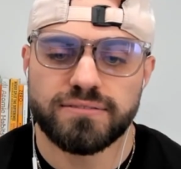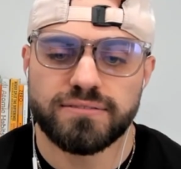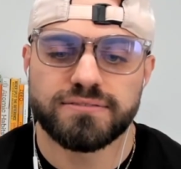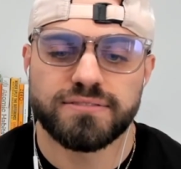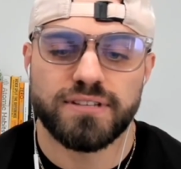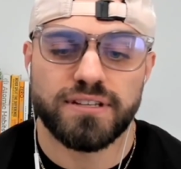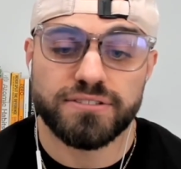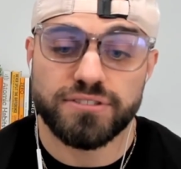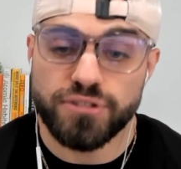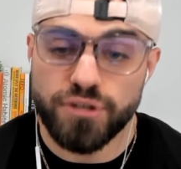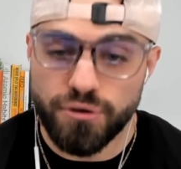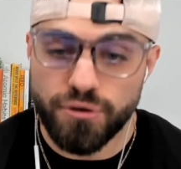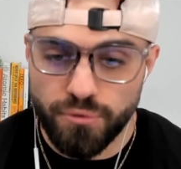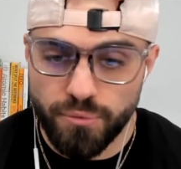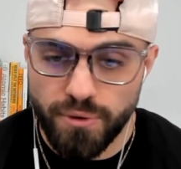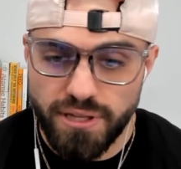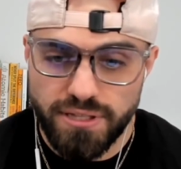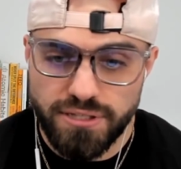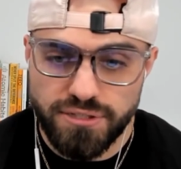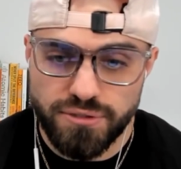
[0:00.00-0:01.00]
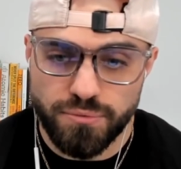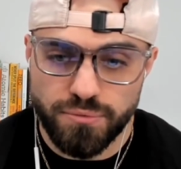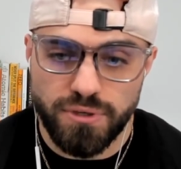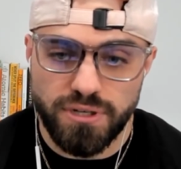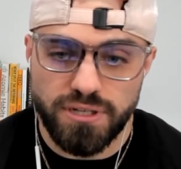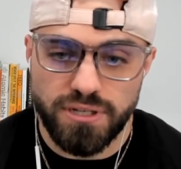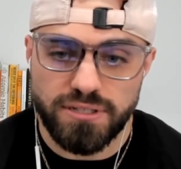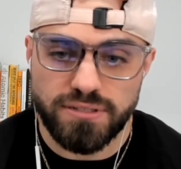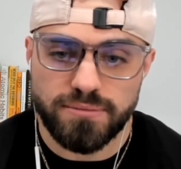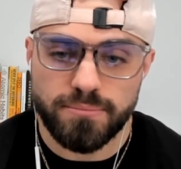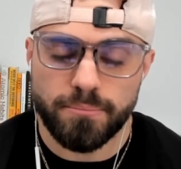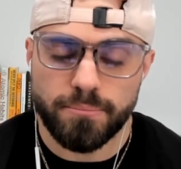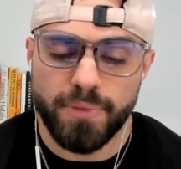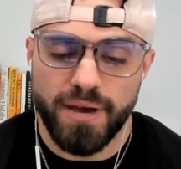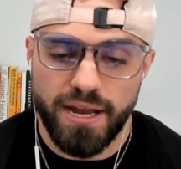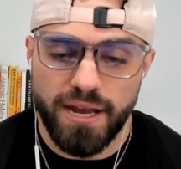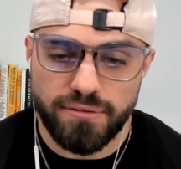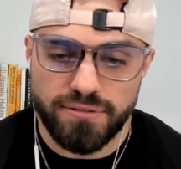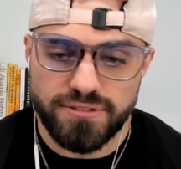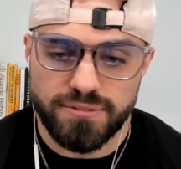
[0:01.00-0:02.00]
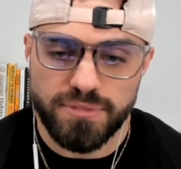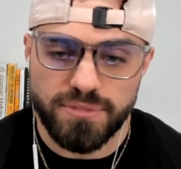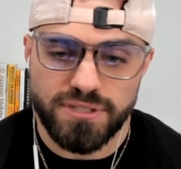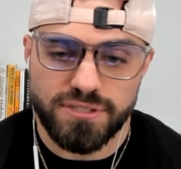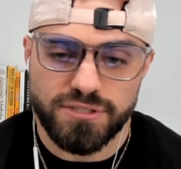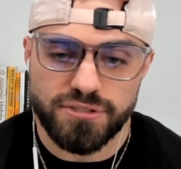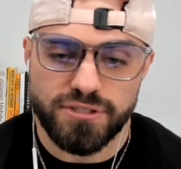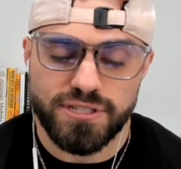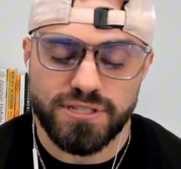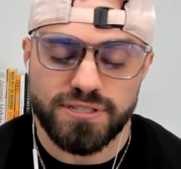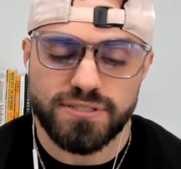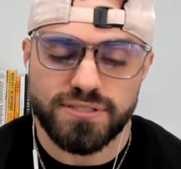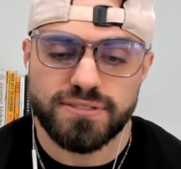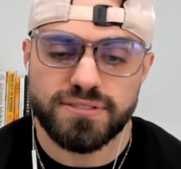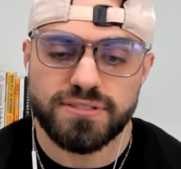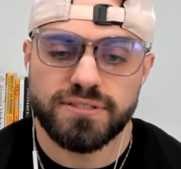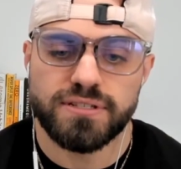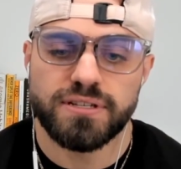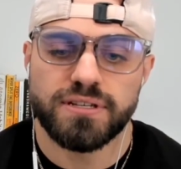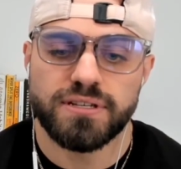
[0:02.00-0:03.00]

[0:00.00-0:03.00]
doesn't go the way that you want, battle some injuries?